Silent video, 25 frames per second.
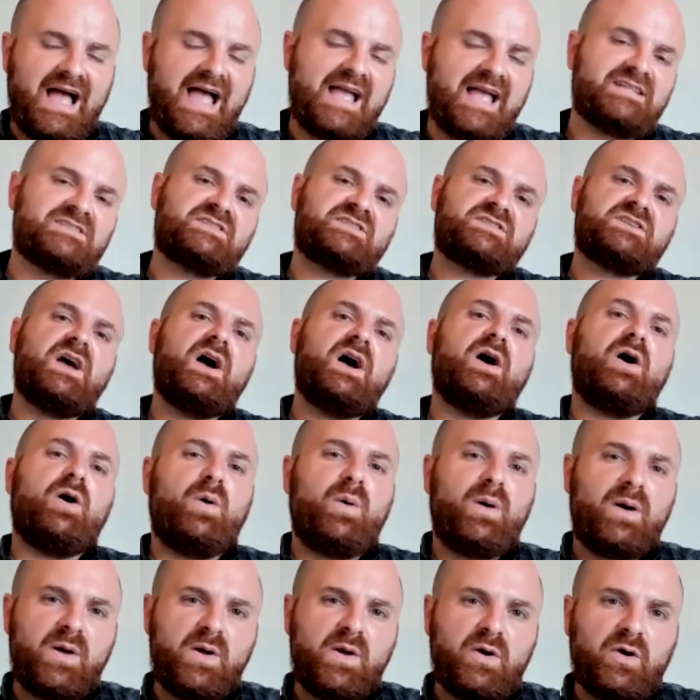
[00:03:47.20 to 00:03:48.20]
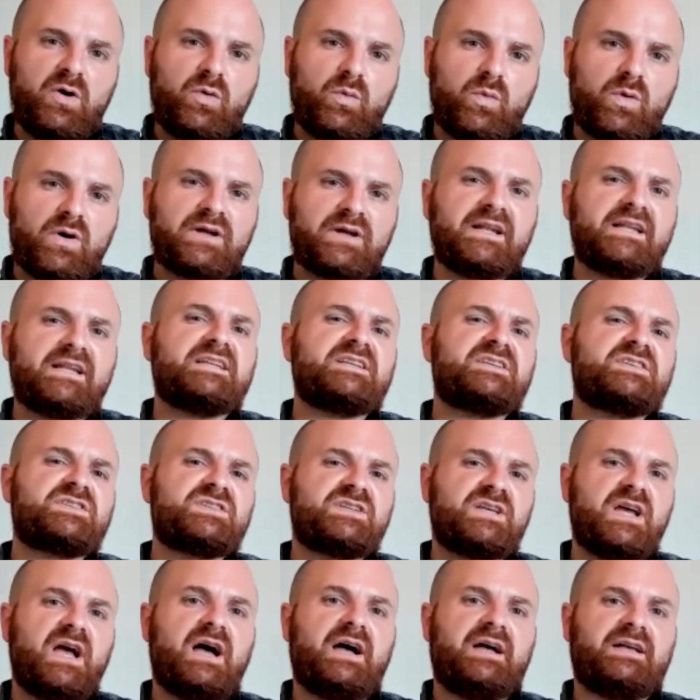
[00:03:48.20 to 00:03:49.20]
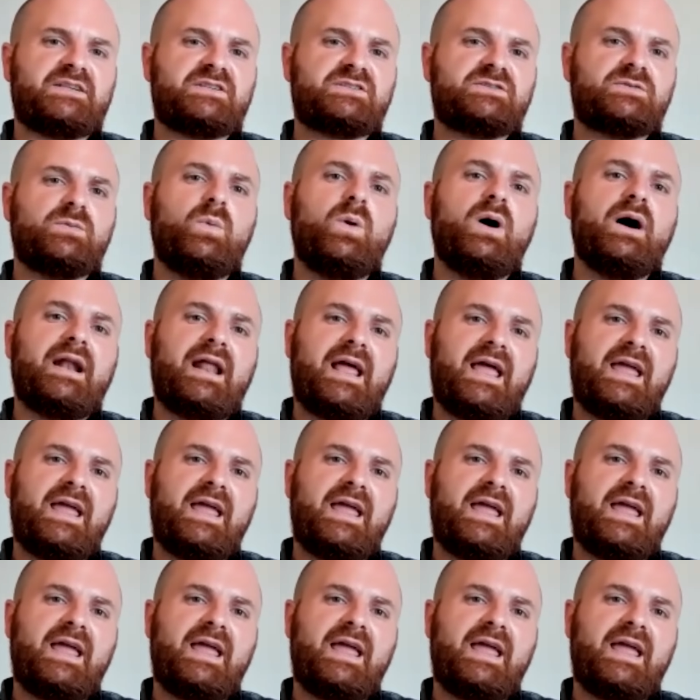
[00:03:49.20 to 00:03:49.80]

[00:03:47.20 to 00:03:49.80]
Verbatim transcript: And so we're going to discuss what